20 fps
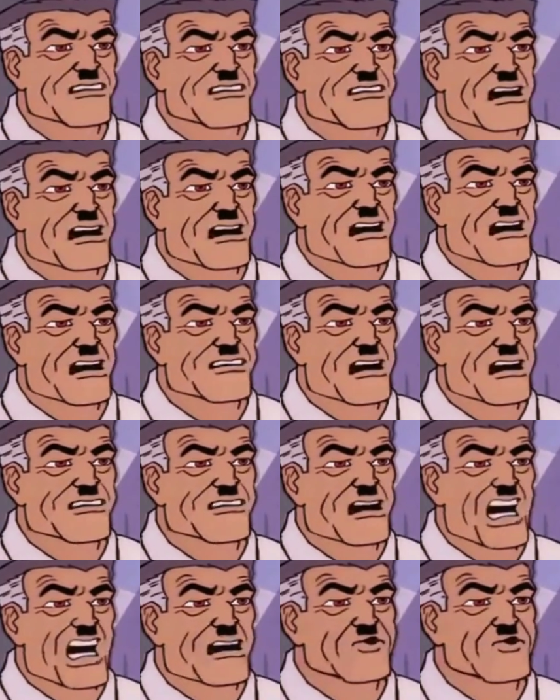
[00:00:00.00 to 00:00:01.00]
I didn't know he
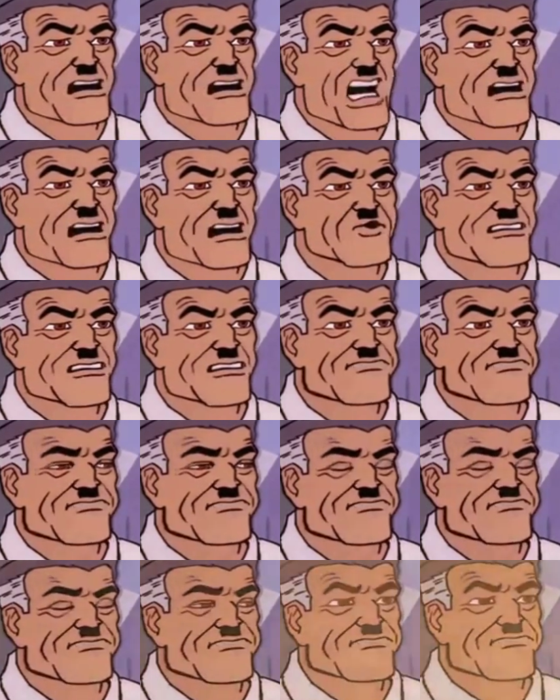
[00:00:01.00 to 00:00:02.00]
had any
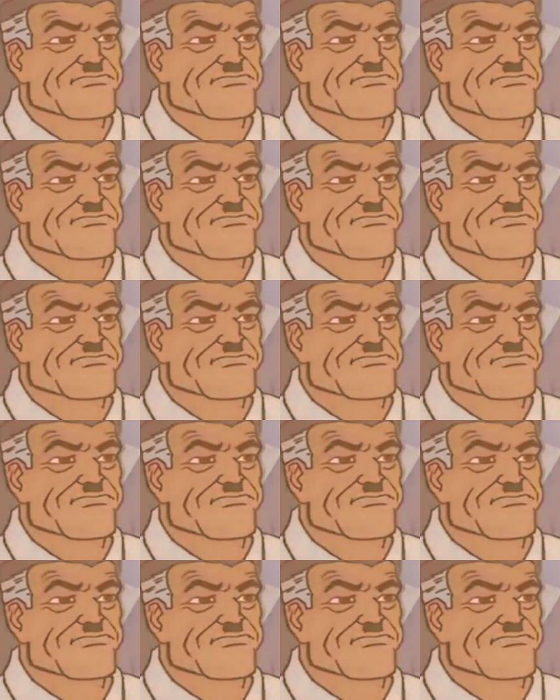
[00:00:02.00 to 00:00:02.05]
friends.